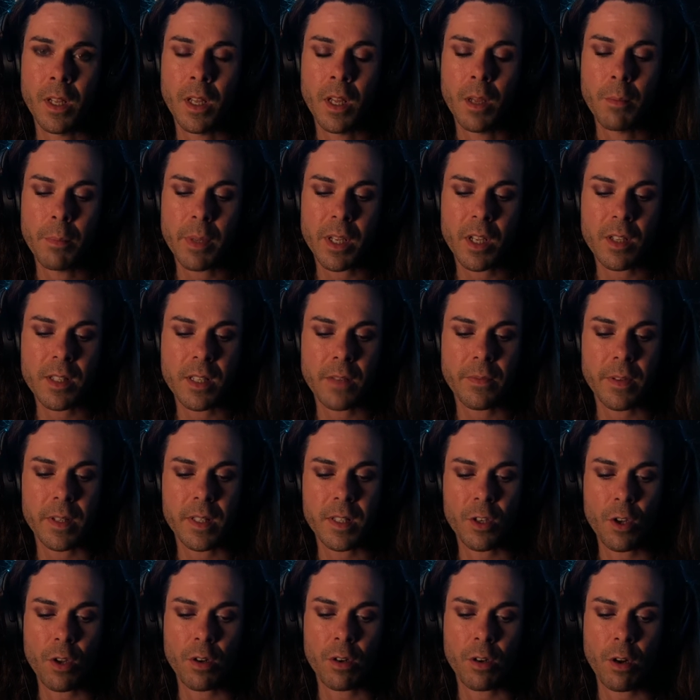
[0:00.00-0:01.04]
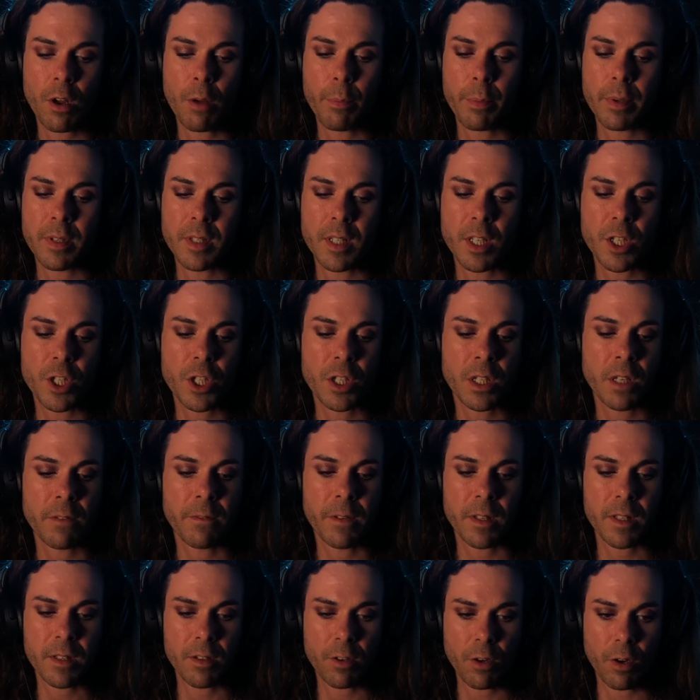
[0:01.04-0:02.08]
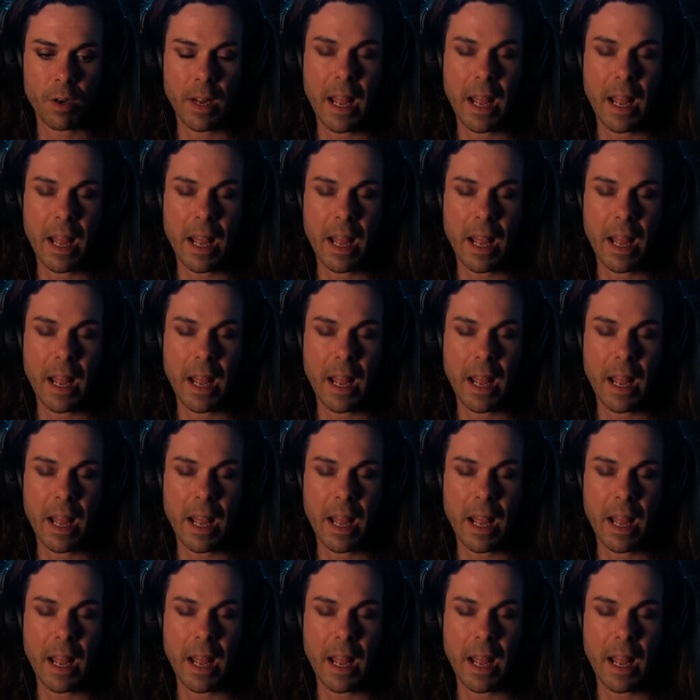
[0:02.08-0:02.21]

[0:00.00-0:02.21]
because if it's not an opposition, if it's not